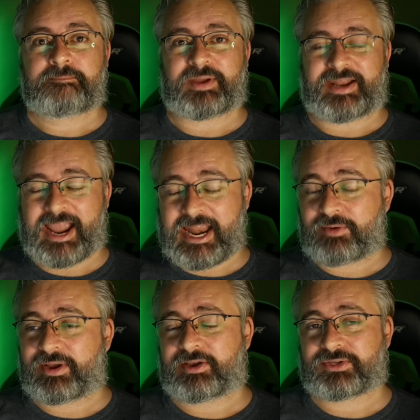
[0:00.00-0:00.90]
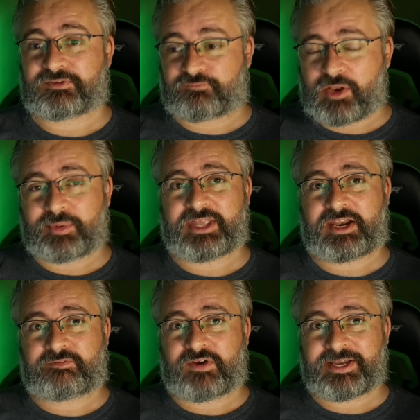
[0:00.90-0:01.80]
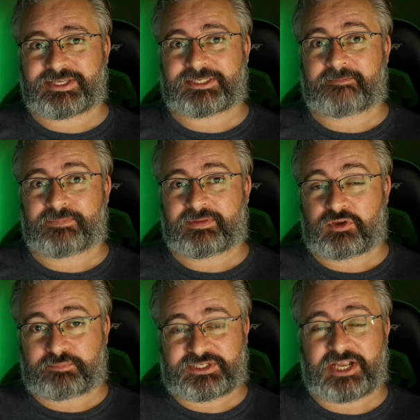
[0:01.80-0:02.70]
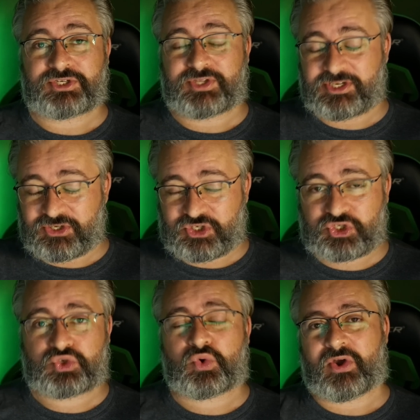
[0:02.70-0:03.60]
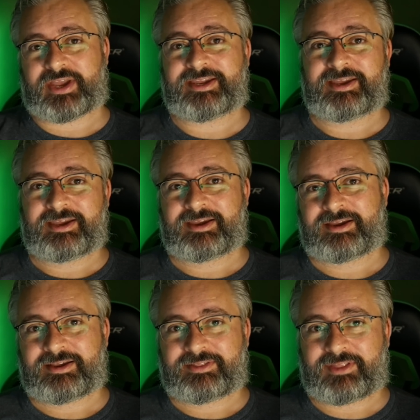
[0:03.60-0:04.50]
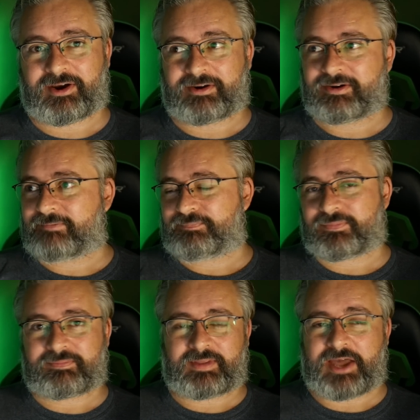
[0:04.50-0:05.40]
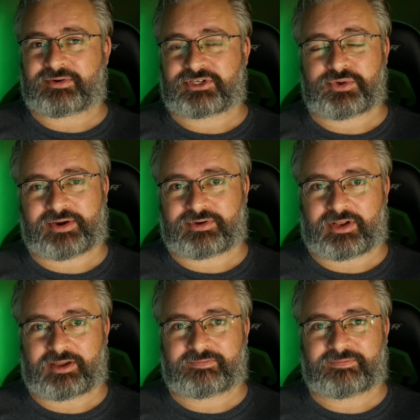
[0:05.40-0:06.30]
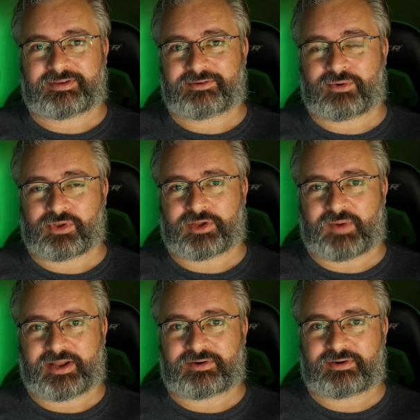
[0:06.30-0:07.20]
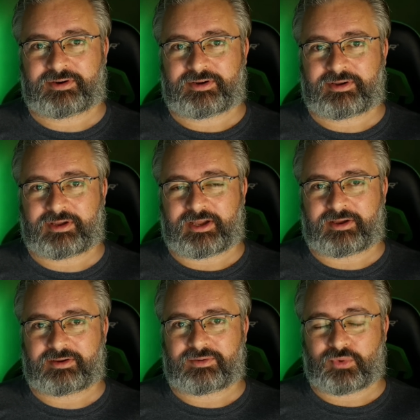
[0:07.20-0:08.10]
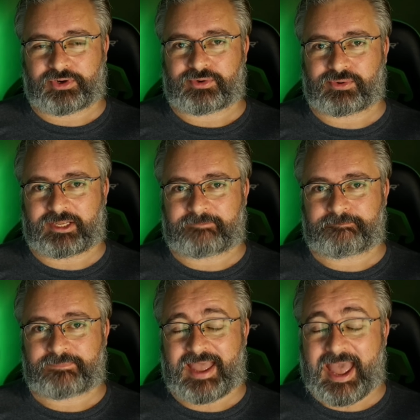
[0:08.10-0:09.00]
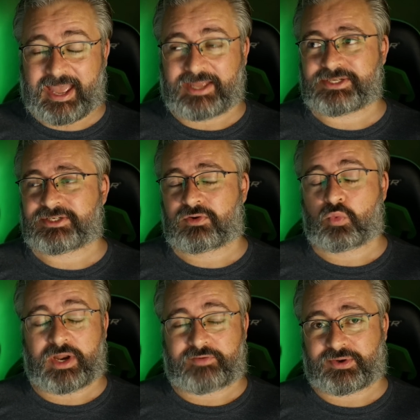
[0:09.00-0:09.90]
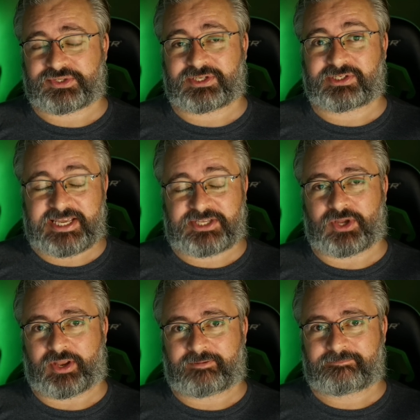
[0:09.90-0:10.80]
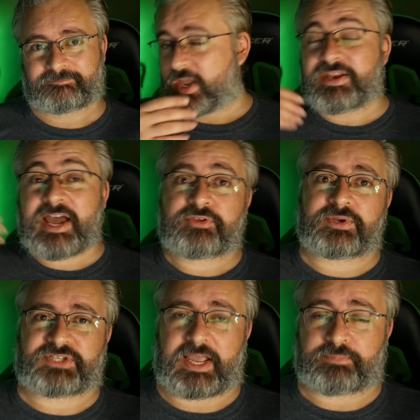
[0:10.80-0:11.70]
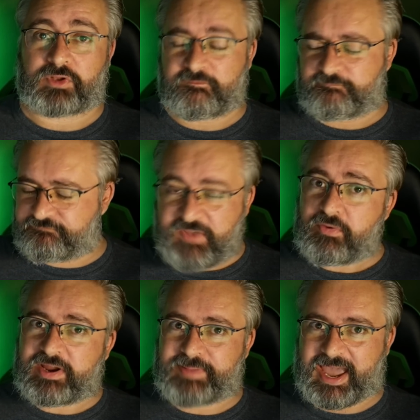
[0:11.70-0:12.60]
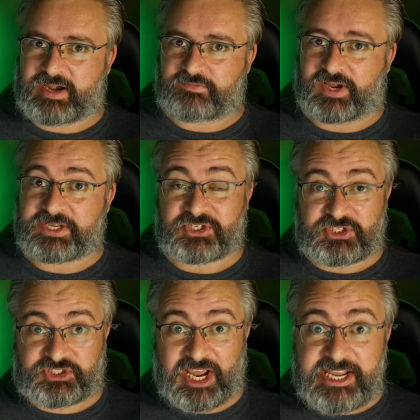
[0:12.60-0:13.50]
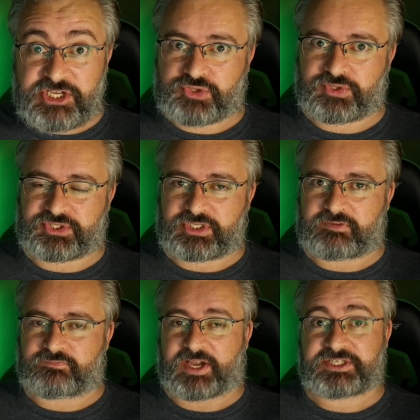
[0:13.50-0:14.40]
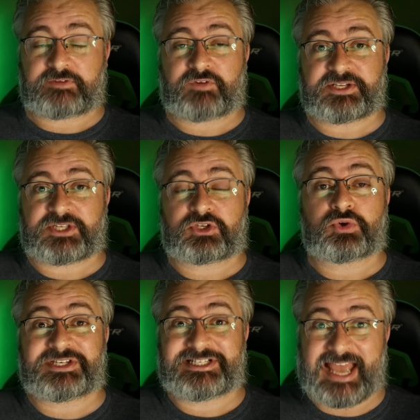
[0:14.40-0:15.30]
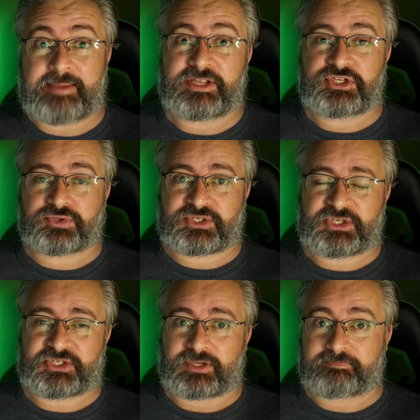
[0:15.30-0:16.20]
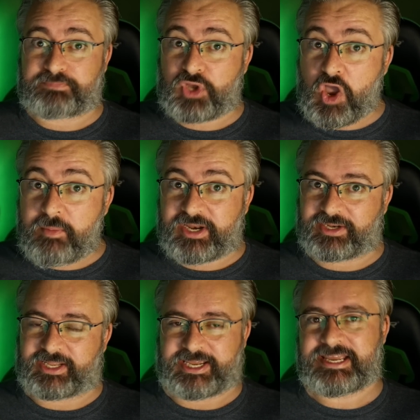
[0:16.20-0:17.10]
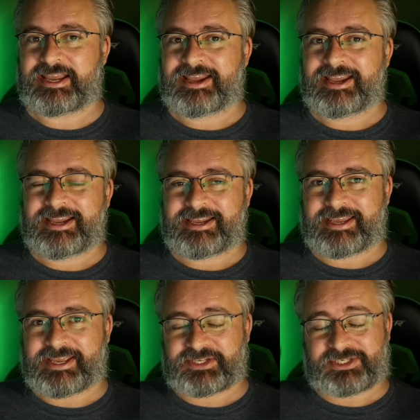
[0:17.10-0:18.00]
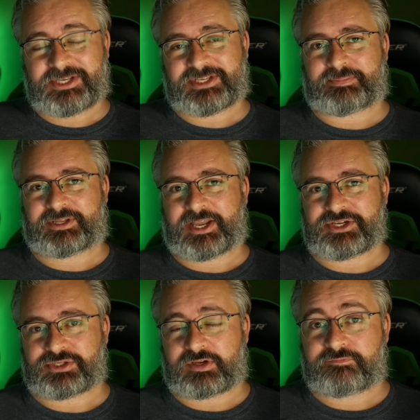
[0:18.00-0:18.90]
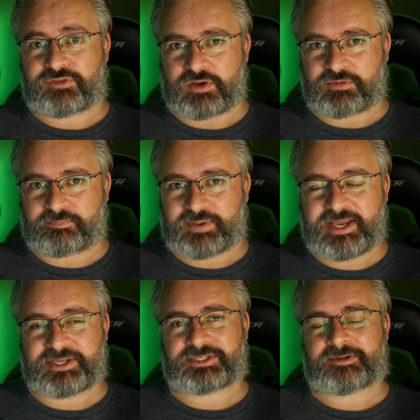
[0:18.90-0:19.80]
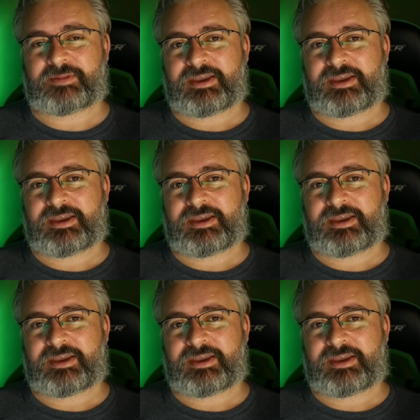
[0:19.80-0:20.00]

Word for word: But anyone else following that advice could potentially destroy their $100, $200 all in one uh, water cooler and whatever else it leaks on. Another example of very bad advice, dangerous advice, advice that could damage your system permanently, is his application of thermal paste.